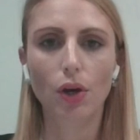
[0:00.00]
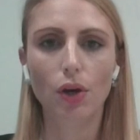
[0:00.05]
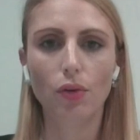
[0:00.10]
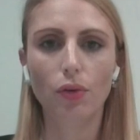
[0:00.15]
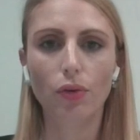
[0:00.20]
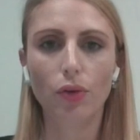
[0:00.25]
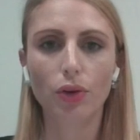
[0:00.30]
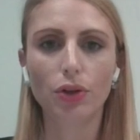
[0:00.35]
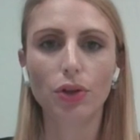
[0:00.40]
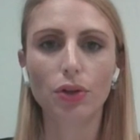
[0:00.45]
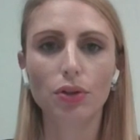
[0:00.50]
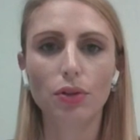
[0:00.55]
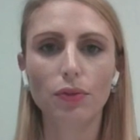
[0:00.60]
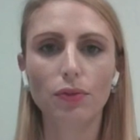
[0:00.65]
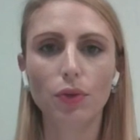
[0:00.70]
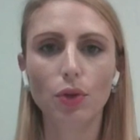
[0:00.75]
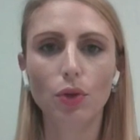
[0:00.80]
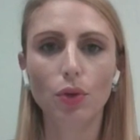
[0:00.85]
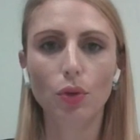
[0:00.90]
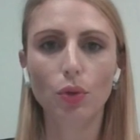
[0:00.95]
For those
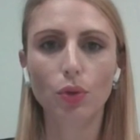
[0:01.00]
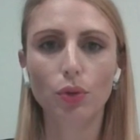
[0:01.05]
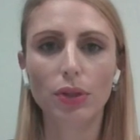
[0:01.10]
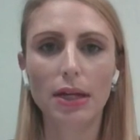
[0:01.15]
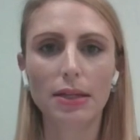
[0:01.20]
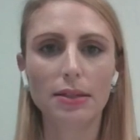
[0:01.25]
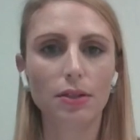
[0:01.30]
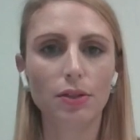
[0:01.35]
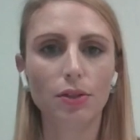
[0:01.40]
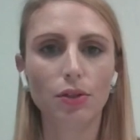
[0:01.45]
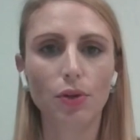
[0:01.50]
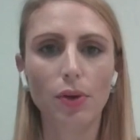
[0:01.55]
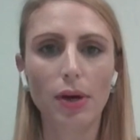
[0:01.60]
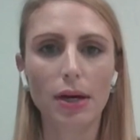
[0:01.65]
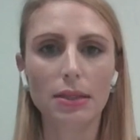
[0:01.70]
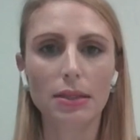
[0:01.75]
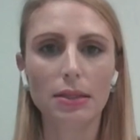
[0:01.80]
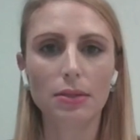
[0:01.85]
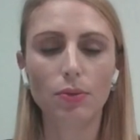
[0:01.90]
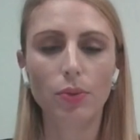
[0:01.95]
of you who doesn't know
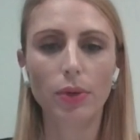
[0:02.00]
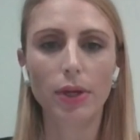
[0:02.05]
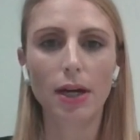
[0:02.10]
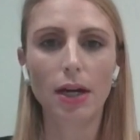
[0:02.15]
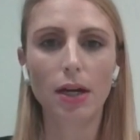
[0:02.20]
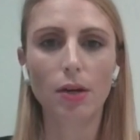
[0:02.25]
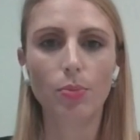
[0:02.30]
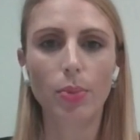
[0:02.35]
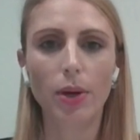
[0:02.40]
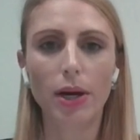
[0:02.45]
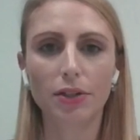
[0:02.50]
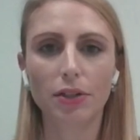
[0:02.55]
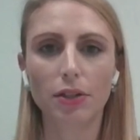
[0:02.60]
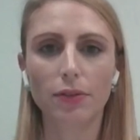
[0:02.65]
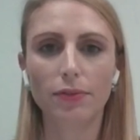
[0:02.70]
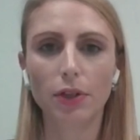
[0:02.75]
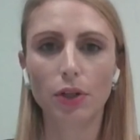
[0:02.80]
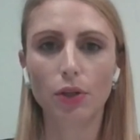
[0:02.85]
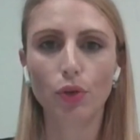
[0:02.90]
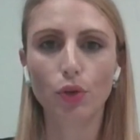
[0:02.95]
us, we are part
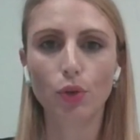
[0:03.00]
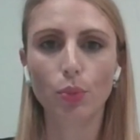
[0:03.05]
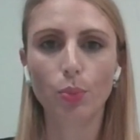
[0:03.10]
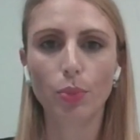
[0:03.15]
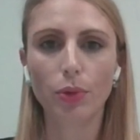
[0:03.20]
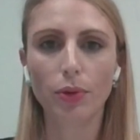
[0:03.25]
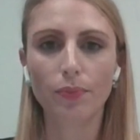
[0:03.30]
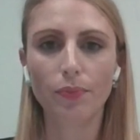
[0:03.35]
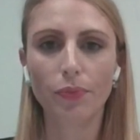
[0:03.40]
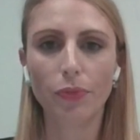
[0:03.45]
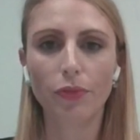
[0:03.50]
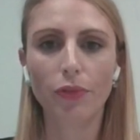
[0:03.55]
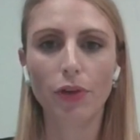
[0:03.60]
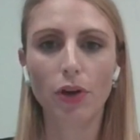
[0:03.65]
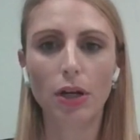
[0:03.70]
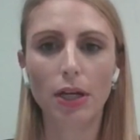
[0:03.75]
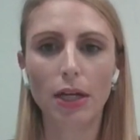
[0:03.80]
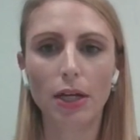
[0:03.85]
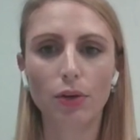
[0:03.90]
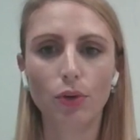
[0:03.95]
of the group,
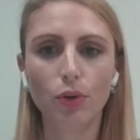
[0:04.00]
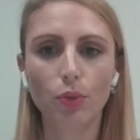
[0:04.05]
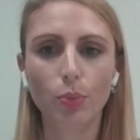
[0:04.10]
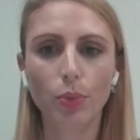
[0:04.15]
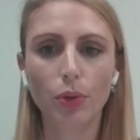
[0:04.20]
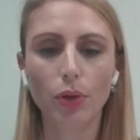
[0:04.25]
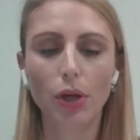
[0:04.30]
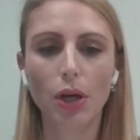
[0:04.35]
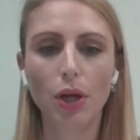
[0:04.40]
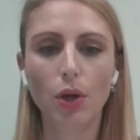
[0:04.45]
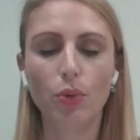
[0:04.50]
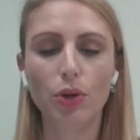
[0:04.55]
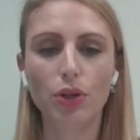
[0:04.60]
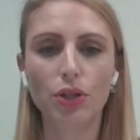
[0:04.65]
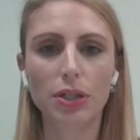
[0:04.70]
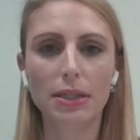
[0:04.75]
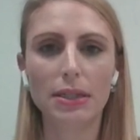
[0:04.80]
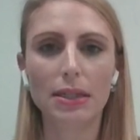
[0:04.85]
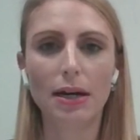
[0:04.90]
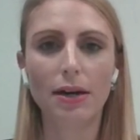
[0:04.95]
Veolia Group,
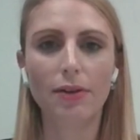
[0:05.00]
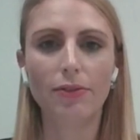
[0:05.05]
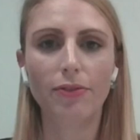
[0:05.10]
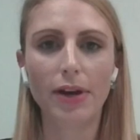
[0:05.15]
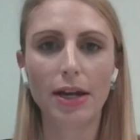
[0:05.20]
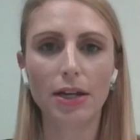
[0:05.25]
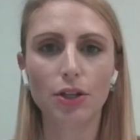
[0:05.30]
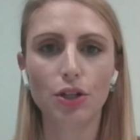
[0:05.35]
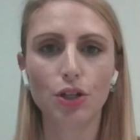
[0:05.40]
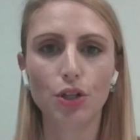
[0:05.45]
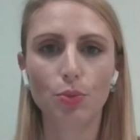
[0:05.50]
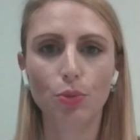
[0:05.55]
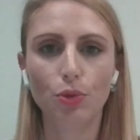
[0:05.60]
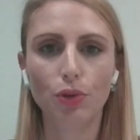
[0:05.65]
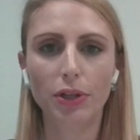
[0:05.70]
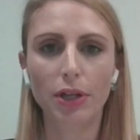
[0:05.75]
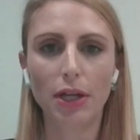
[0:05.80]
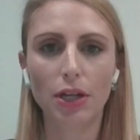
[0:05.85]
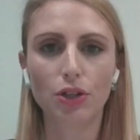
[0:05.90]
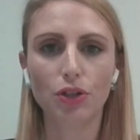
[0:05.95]
which is a French
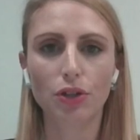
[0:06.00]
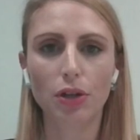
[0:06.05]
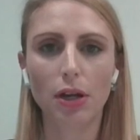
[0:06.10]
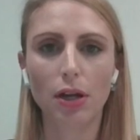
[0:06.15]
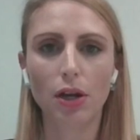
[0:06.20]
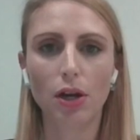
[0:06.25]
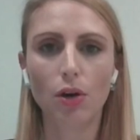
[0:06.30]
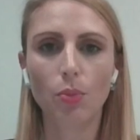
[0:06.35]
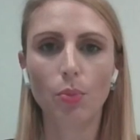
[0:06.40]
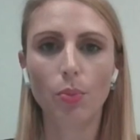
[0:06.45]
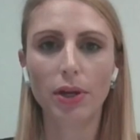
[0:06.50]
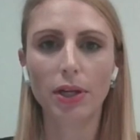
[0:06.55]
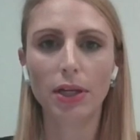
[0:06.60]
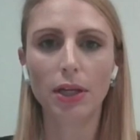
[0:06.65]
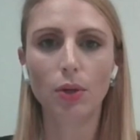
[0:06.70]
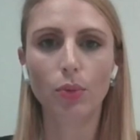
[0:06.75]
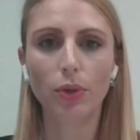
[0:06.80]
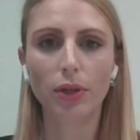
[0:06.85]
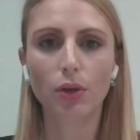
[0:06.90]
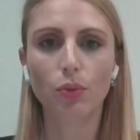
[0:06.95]
multinational
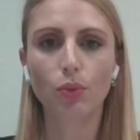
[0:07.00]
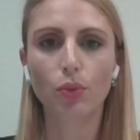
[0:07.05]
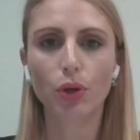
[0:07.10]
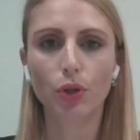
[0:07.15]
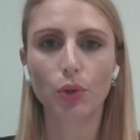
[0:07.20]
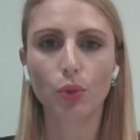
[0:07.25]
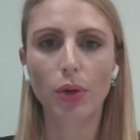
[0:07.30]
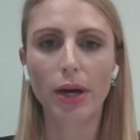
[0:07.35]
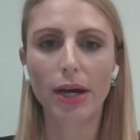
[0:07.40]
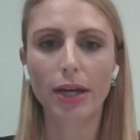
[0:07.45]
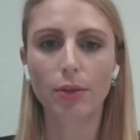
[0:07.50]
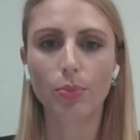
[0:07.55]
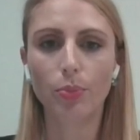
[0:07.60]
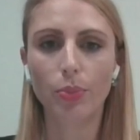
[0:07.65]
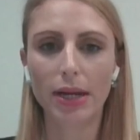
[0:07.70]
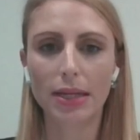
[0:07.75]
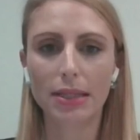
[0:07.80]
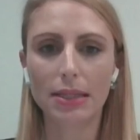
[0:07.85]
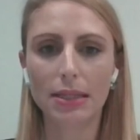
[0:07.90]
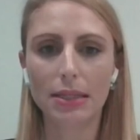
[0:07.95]
company with a worldwide
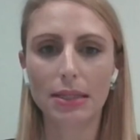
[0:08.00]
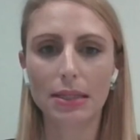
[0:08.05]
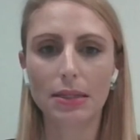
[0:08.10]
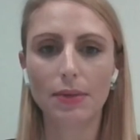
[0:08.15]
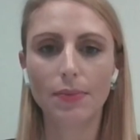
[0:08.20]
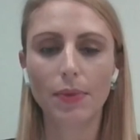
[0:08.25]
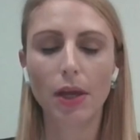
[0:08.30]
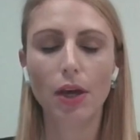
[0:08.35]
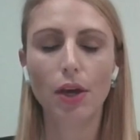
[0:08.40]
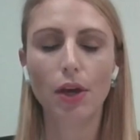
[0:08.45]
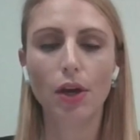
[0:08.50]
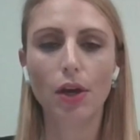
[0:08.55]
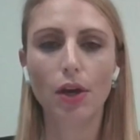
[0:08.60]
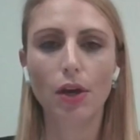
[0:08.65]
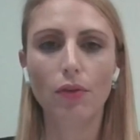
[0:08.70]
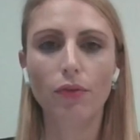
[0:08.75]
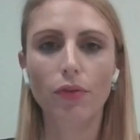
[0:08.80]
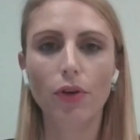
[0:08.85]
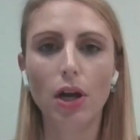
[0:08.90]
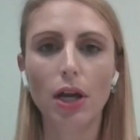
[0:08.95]
presence.
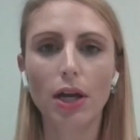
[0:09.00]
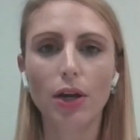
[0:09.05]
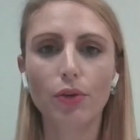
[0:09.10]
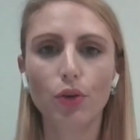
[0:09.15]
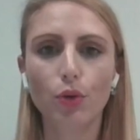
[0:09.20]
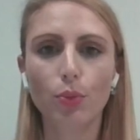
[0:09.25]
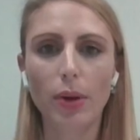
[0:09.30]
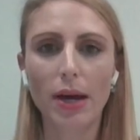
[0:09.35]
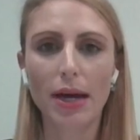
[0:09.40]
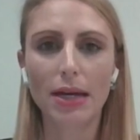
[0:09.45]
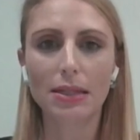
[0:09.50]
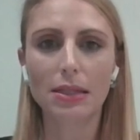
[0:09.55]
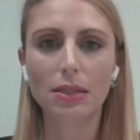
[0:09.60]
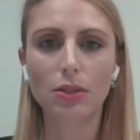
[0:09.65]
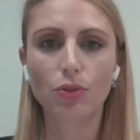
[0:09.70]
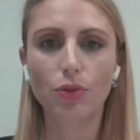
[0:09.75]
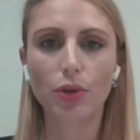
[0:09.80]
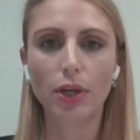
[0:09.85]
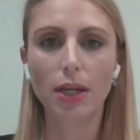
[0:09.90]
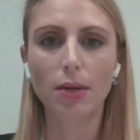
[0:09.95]
Veolia Group has
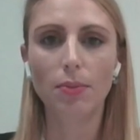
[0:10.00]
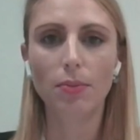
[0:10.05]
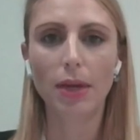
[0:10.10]
three